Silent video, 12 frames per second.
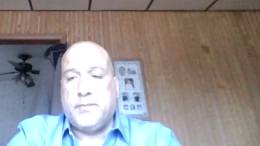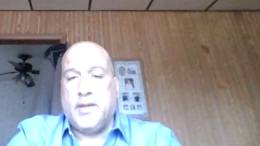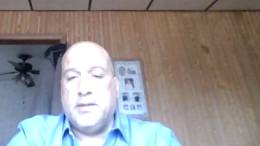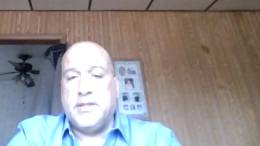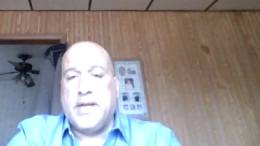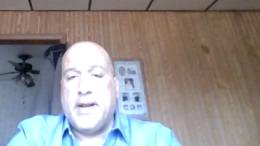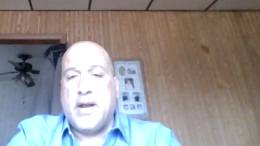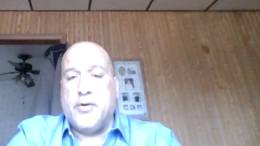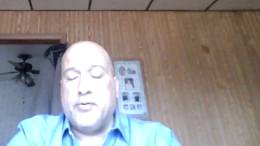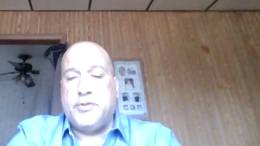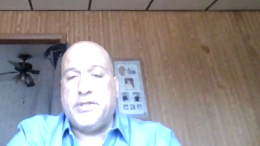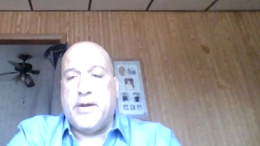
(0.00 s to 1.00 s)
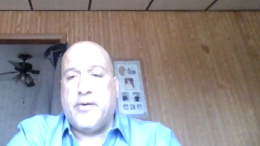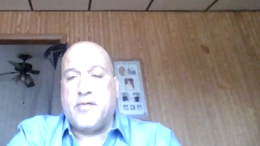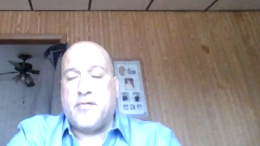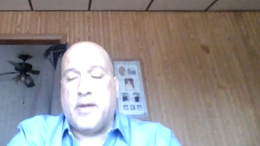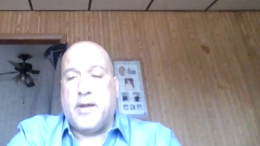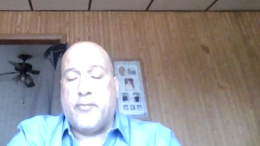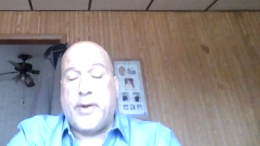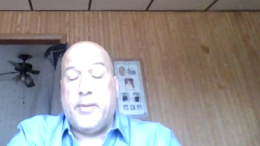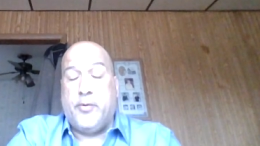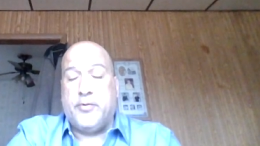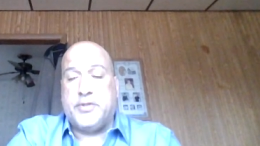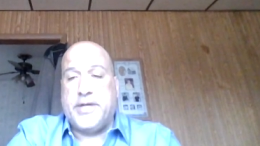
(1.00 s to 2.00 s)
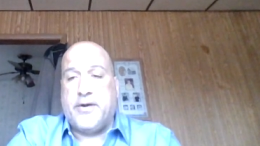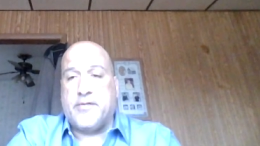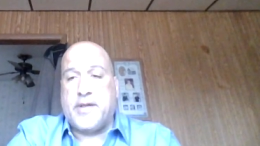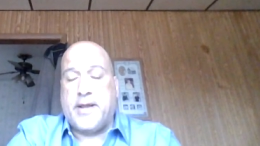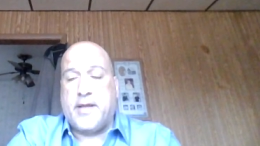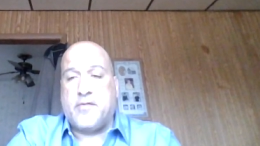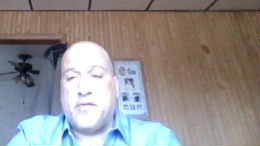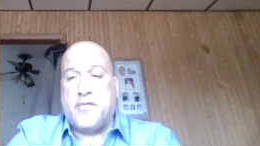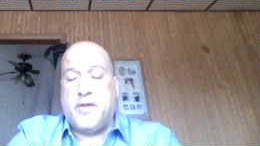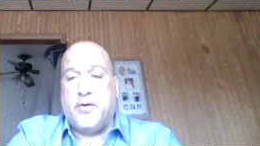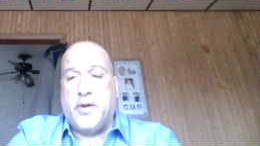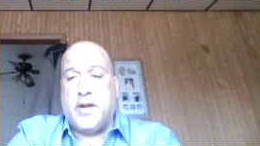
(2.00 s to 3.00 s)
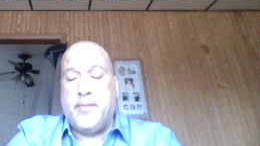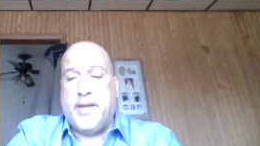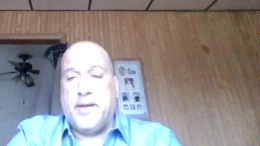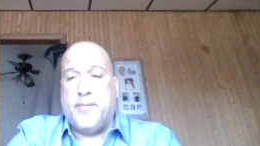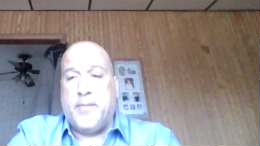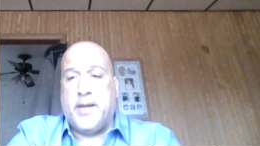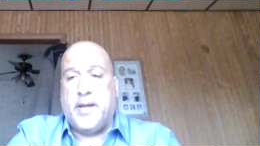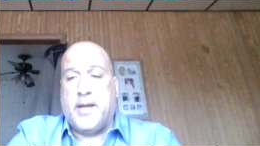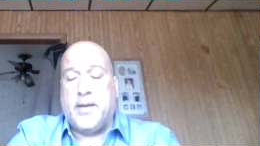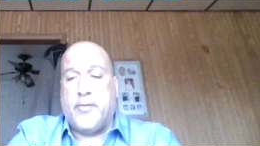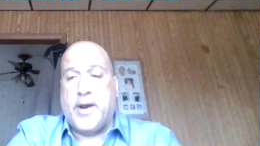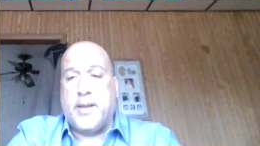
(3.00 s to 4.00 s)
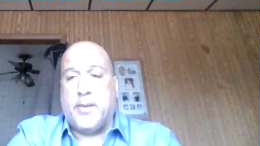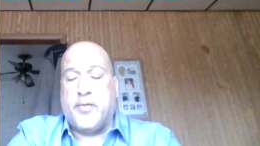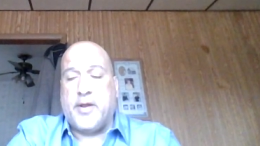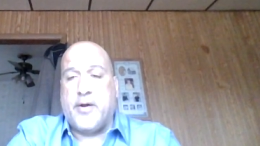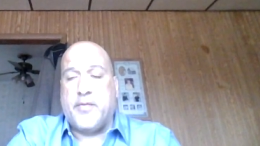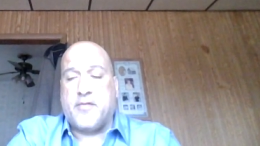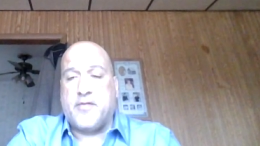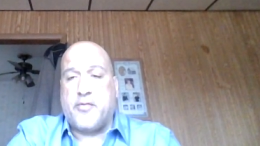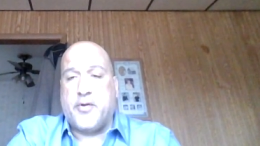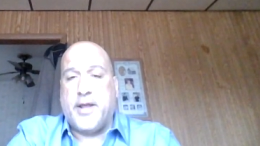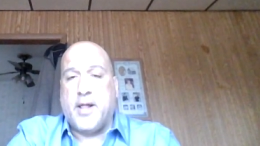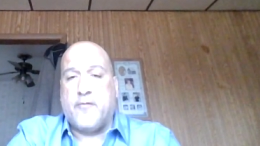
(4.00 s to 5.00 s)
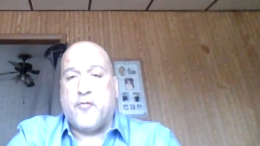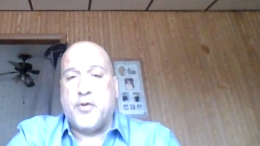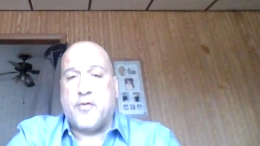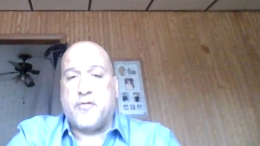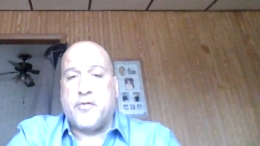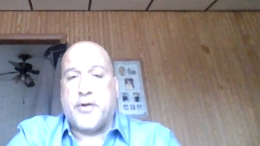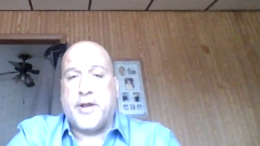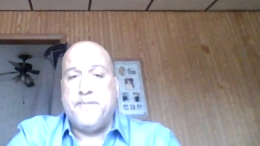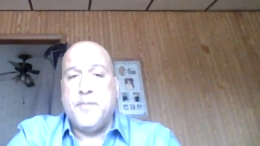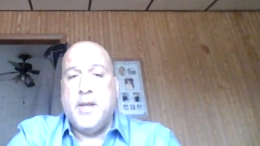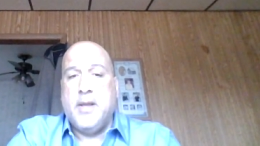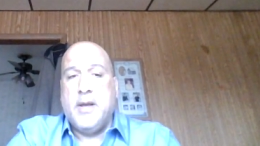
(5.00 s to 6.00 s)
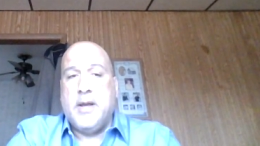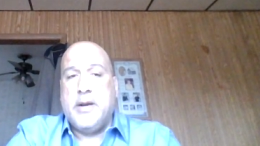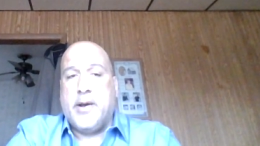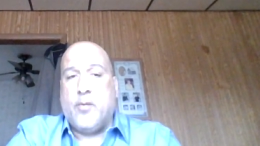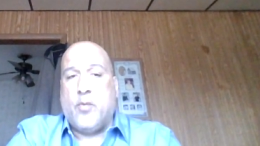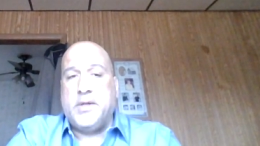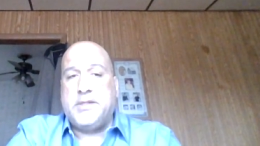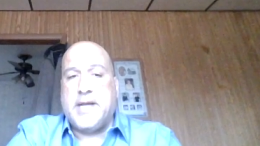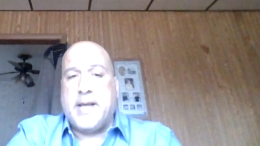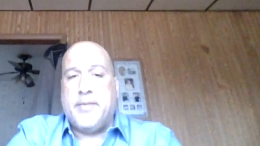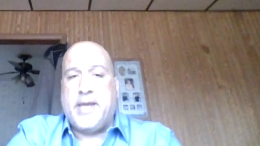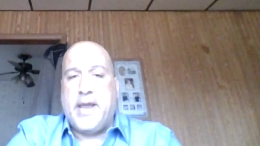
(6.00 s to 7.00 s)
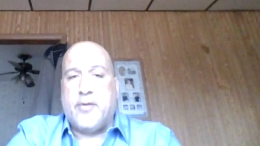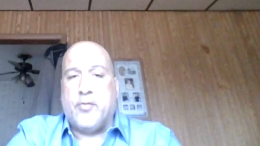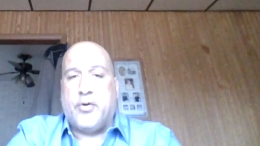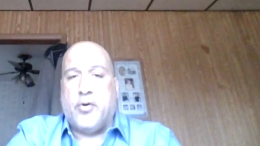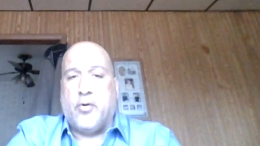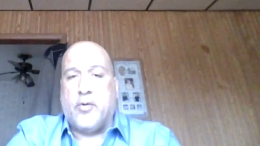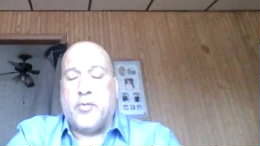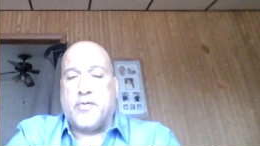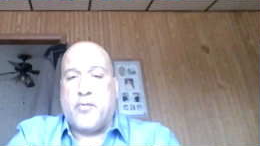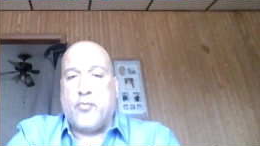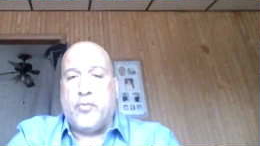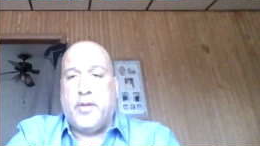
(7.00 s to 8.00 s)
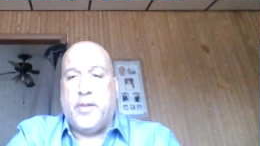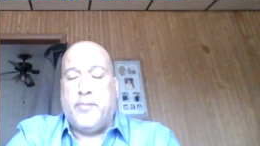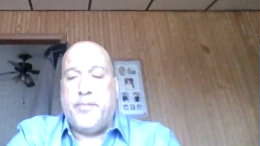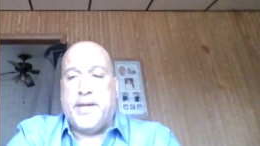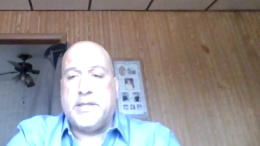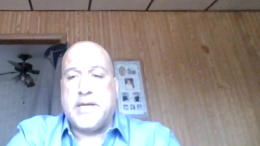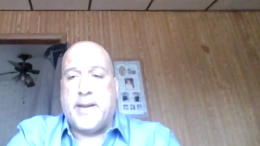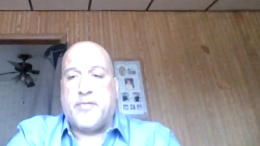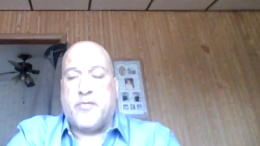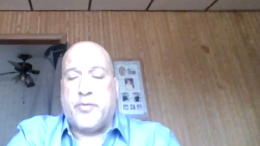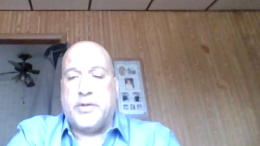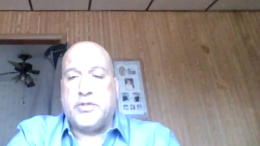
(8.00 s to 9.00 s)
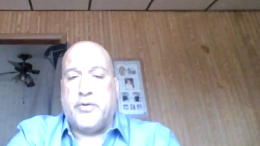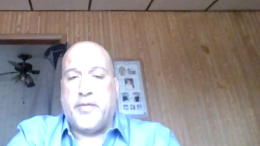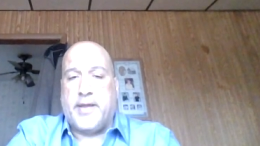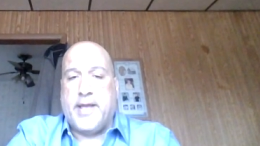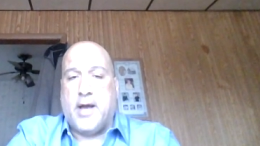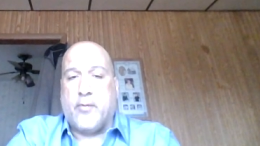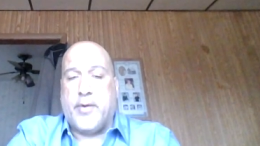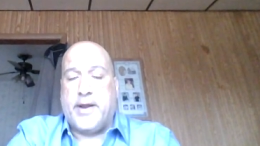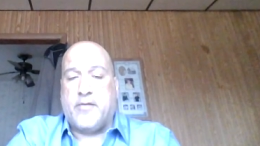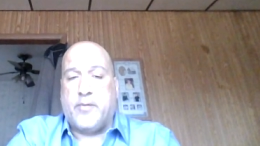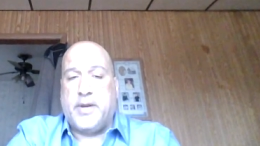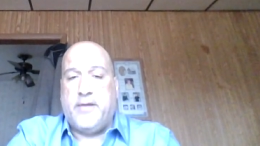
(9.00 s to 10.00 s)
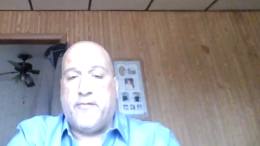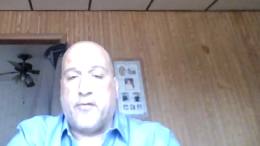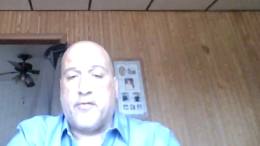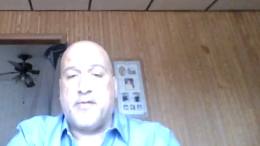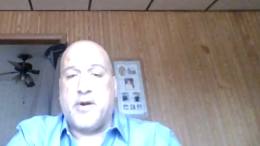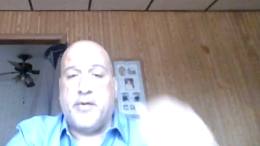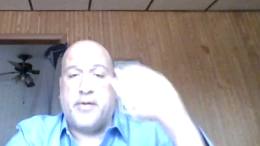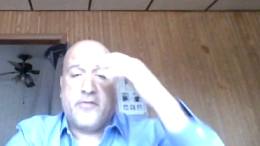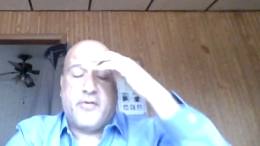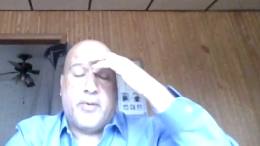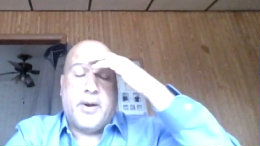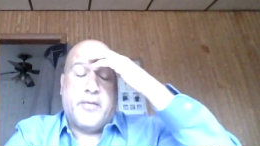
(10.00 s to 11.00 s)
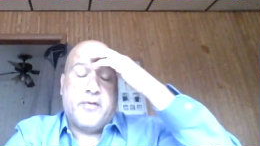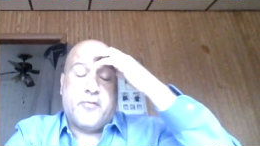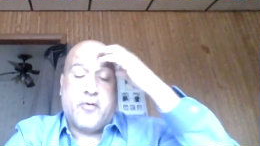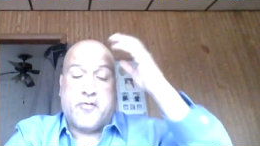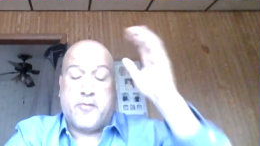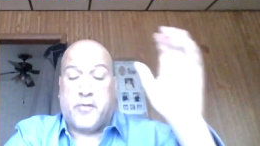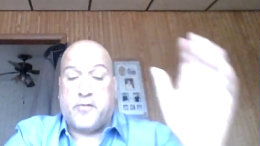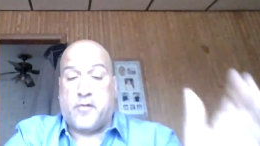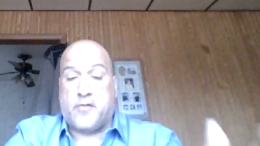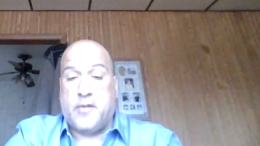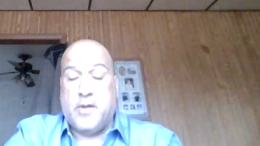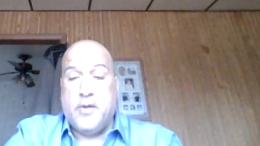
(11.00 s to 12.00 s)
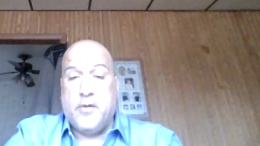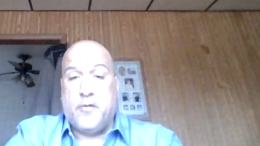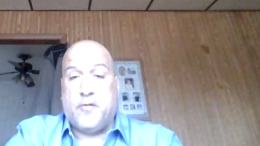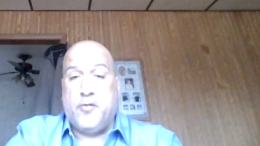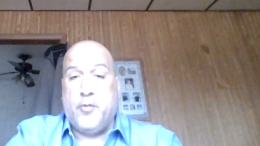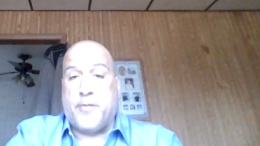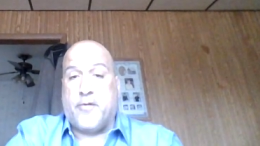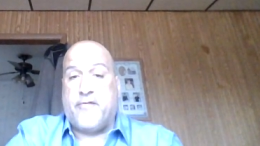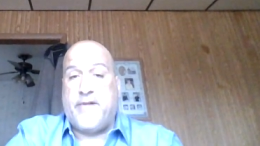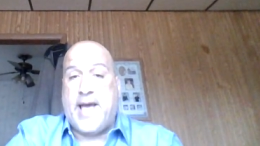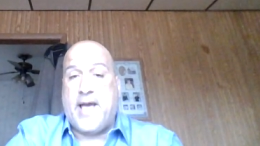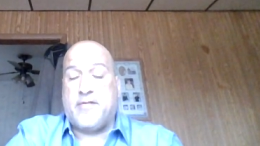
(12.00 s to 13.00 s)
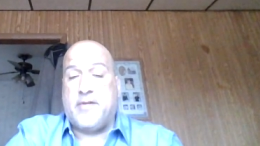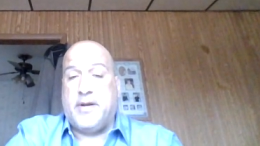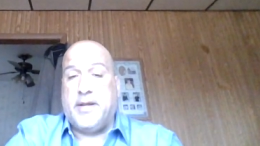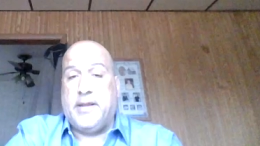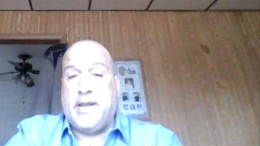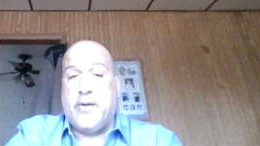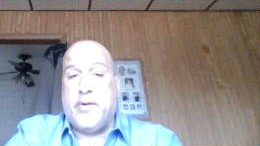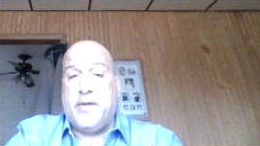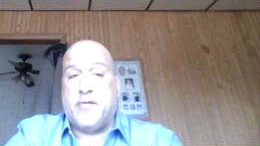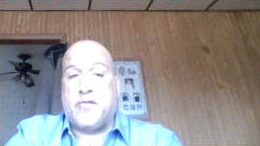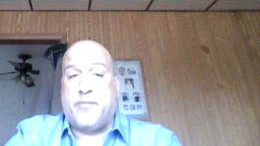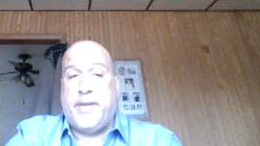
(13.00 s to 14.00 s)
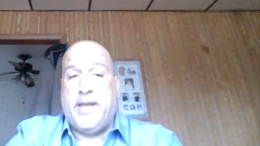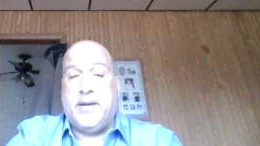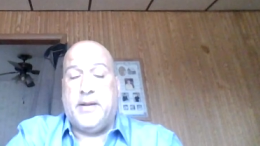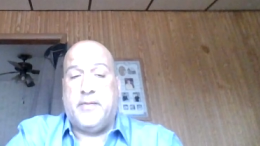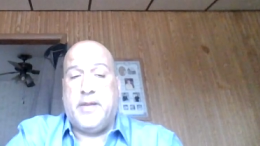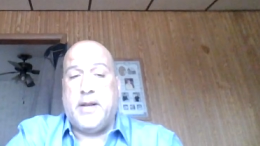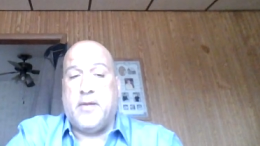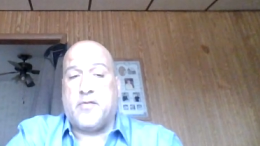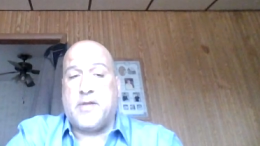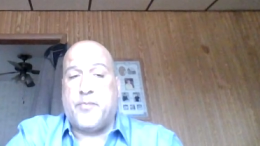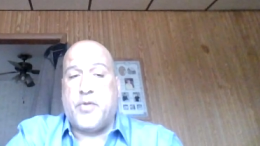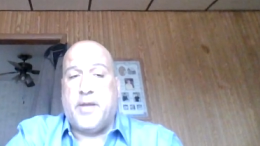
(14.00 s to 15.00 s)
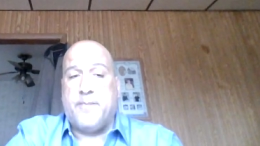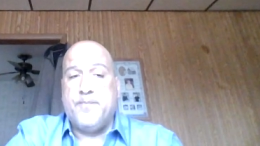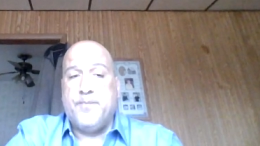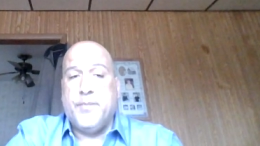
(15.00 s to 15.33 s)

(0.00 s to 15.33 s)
today. Now, Raylu Gutierrez, I guess, is going to be a regular there on the Southern California circuit. Now, at one time, Kangaroo Court was a really big-time sprinter in the Cal ranks when he first started his career. This horse was just super fast and can carry his speed. And, something